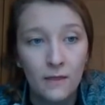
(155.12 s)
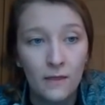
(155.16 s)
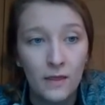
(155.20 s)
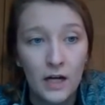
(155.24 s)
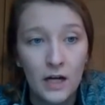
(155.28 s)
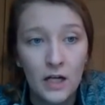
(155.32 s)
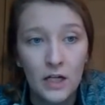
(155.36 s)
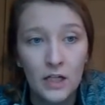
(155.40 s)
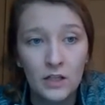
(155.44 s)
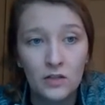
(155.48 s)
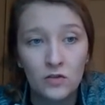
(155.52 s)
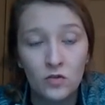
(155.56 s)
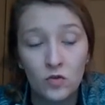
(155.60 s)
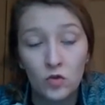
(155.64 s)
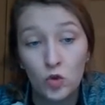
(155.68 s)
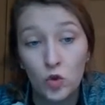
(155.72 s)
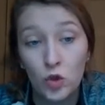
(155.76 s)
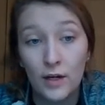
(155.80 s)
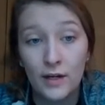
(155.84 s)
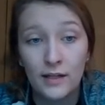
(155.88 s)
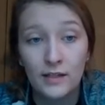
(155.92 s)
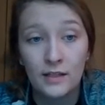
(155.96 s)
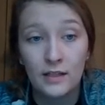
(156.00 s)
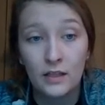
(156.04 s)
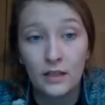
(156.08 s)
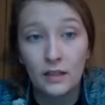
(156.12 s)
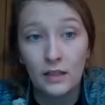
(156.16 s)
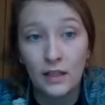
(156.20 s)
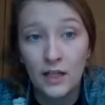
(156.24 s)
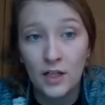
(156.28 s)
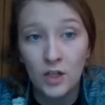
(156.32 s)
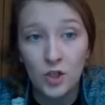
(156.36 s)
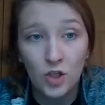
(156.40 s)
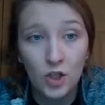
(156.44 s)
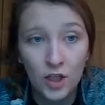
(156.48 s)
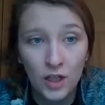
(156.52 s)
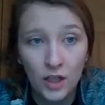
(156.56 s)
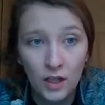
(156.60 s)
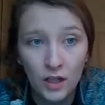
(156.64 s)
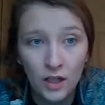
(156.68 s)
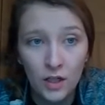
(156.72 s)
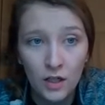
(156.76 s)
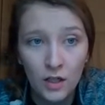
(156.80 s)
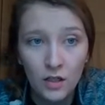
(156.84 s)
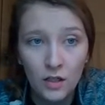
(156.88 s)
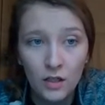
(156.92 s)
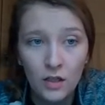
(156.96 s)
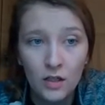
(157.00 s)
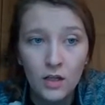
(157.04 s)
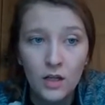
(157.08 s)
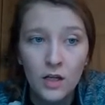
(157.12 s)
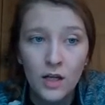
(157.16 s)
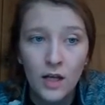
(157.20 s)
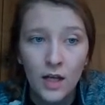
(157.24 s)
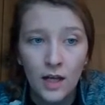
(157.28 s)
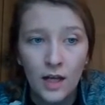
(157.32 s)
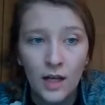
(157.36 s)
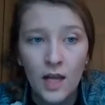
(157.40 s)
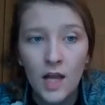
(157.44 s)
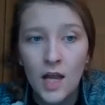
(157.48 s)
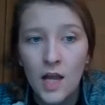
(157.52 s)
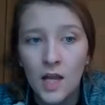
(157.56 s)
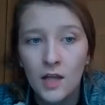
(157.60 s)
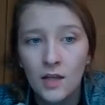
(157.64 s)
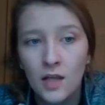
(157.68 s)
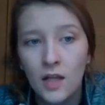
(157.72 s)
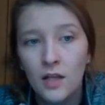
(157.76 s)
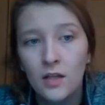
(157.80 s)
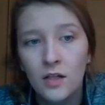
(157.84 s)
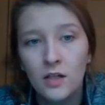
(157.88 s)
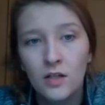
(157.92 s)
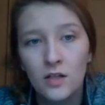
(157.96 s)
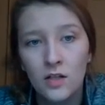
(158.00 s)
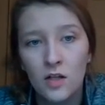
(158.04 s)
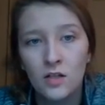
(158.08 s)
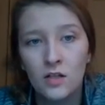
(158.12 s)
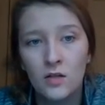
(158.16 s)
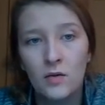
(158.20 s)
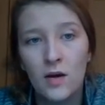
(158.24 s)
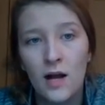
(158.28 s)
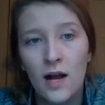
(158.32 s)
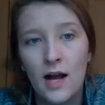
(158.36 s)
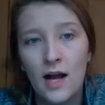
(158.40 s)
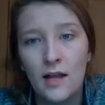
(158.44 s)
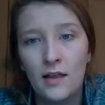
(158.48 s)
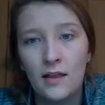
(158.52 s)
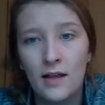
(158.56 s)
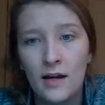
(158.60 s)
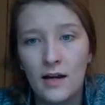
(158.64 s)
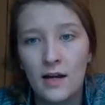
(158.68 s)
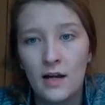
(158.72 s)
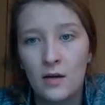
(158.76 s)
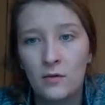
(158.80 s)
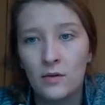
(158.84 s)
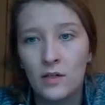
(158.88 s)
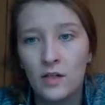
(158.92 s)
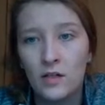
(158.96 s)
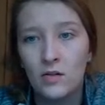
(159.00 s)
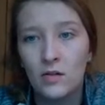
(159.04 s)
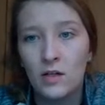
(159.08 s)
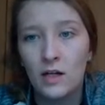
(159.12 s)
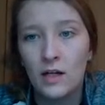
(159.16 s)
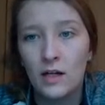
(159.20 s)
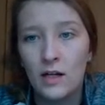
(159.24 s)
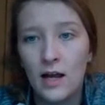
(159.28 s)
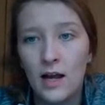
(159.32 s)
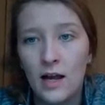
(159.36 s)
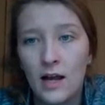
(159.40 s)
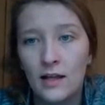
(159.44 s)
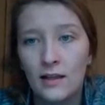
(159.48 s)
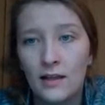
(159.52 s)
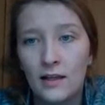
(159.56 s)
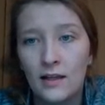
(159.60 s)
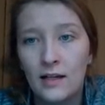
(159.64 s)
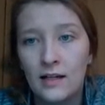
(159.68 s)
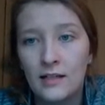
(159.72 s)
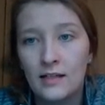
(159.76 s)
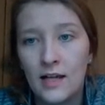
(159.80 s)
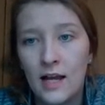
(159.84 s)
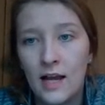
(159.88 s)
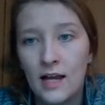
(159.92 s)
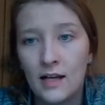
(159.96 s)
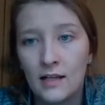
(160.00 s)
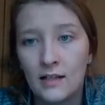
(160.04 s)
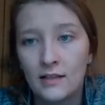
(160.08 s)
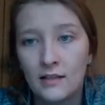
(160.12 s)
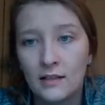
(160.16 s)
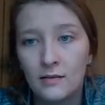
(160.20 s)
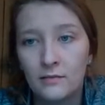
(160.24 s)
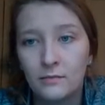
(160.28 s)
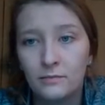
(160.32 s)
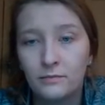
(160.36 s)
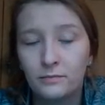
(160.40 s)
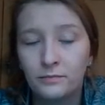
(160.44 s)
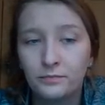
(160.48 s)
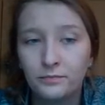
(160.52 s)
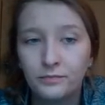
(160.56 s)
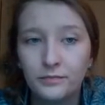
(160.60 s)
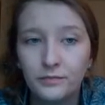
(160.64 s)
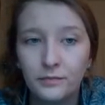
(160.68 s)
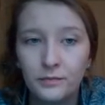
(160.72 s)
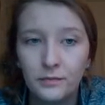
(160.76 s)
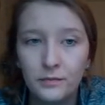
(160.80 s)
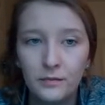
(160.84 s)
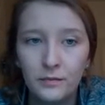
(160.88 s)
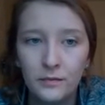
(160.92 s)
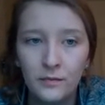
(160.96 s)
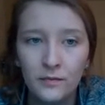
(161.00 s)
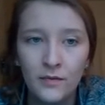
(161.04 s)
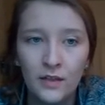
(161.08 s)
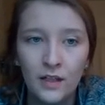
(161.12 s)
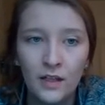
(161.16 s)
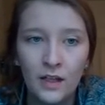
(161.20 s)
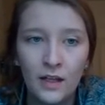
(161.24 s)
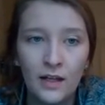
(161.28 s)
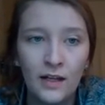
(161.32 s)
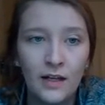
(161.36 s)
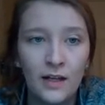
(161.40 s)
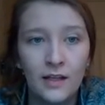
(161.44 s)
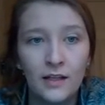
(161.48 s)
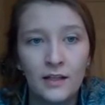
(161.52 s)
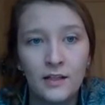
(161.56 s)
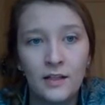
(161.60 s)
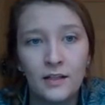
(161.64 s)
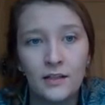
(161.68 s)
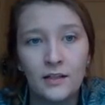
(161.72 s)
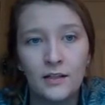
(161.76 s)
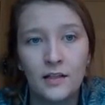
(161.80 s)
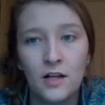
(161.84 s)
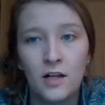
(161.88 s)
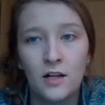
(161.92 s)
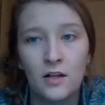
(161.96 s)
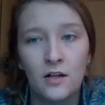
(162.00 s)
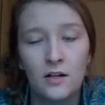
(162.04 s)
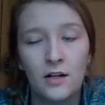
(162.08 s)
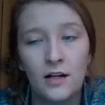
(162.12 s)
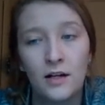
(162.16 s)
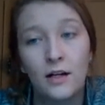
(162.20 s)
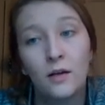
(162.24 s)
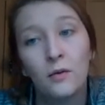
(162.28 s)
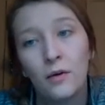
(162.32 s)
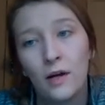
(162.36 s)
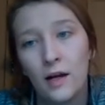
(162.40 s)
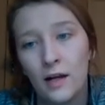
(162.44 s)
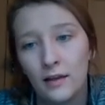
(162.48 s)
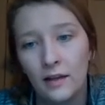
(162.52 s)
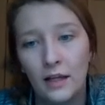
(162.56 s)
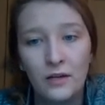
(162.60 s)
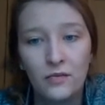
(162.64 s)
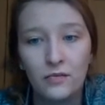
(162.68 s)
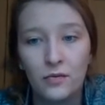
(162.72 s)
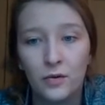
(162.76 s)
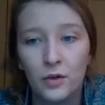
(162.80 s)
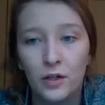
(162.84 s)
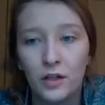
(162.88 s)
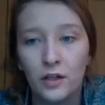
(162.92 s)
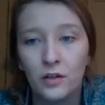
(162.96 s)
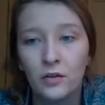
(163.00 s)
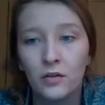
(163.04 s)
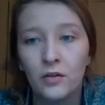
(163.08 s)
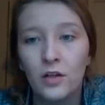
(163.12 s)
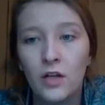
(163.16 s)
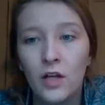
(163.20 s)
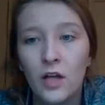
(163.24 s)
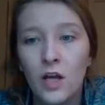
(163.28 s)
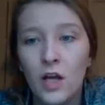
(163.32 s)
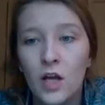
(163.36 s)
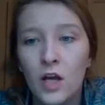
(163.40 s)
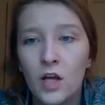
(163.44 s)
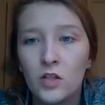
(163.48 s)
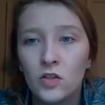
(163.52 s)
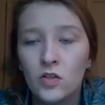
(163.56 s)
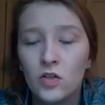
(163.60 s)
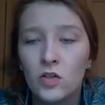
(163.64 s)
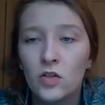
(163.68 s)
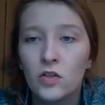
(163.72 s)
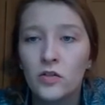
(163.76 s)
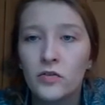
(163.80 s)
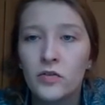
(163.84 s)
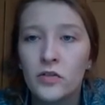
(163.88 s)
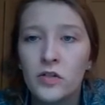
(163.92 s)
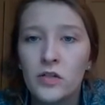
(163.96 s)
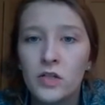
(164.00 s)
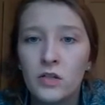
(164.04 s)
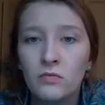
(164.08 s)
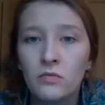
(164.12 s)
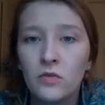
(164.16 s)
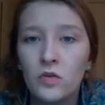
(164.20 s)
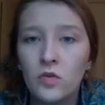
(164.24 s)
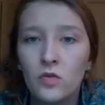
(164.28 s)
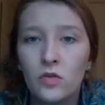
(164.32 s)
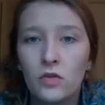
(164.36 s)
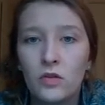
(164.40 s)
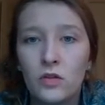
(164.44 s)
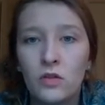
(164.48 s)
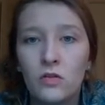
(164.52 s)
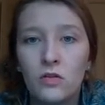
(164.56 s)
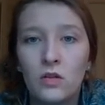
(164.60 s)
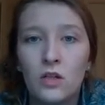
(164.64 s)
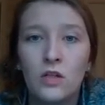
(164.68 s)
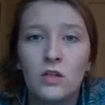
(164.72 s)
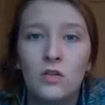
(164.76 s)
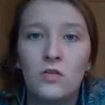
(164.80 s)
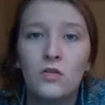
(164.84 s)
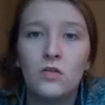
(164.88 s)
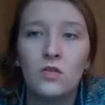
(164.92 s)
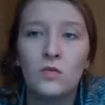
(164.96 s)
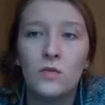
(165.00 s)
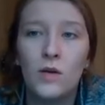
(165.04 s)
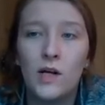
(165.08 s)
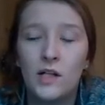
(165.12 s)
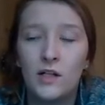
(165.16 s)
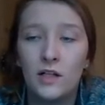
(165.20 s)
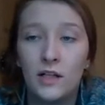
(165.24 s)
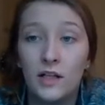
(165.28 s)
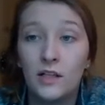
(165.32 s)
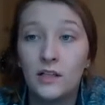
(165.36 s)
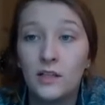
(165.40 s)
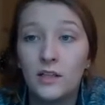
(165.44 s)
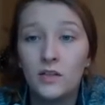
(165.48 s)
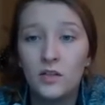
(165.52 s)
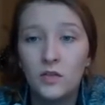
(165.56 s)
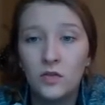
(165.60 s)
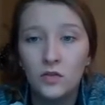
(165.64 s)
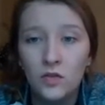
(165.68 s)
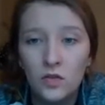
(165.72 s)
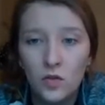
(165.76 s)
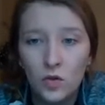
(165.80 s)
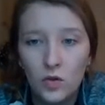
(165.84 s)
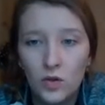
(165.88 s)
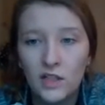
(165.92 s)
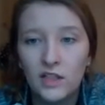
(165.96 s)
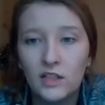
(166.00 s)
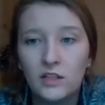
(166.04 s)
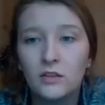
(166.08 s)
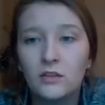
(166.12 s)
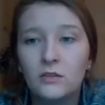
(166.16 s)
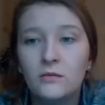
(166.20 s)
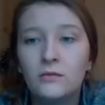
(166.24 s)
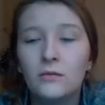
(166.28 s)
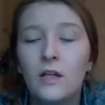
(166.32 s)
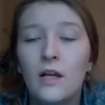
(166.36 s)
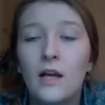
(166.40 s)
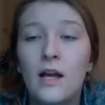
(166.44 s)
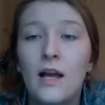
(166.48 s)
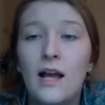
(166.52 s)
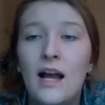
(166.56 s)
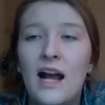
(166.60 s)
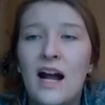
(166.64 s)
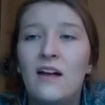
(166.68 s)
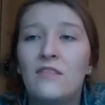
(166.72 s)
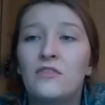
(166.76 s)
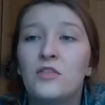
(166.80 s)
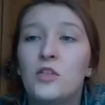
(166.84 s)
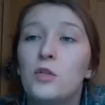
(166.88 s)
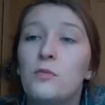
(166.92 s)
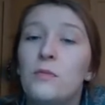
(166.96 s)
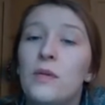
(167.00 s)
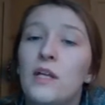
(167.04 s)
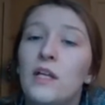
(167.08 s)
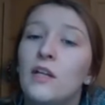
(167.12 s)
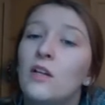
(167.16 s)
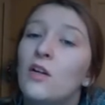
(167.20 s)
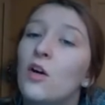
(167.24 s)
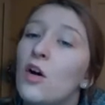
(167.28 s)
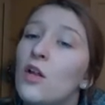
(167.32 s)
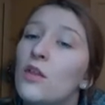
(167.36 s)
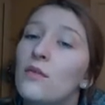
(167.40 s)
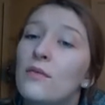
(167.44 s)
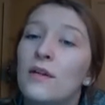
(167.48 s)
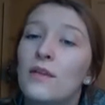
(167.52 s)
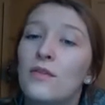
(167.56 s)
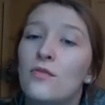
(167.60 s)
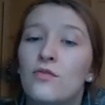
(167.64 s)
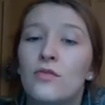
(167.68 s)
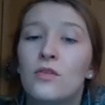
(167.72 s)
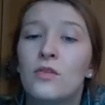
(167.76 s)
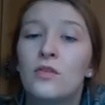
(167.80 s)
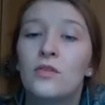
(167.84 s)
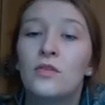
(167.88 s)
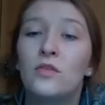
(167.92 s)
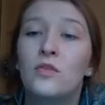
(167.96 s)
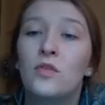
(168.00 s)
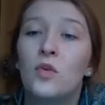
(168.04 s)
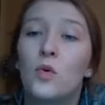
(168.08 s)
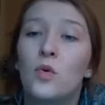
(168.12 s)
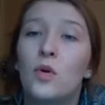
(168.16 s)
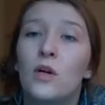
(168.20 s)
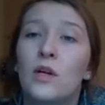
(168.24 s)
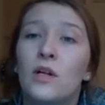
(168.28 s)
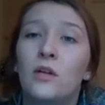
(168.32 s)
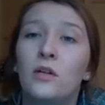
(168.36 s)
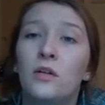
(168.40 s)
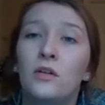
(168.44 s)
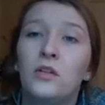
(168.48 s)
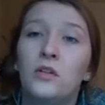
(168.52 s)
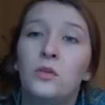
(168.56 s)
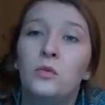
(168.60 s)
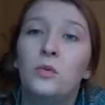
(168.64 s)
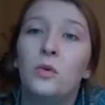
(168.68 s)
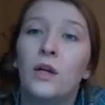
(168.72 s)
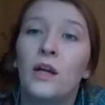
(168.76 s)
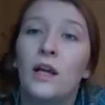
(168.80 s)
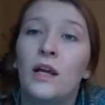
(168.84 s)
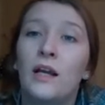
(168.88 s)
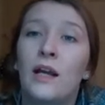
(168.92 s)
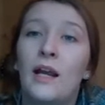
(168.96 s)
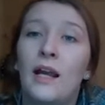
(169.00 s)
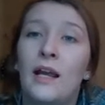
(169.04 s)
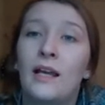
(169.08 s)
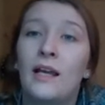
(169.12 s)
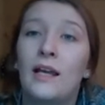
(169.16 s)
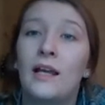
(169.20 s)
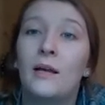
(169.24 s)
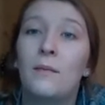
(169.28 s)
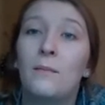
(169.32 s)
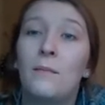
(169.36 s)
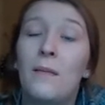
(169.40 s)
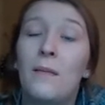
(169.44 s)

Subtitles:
There's translation. And then there's also highlighting, where you can highlight a text and click the color and it will highlight for you. So those are some tools you can use while in the tutorial. After you make it all the way through the tutorial, you will get a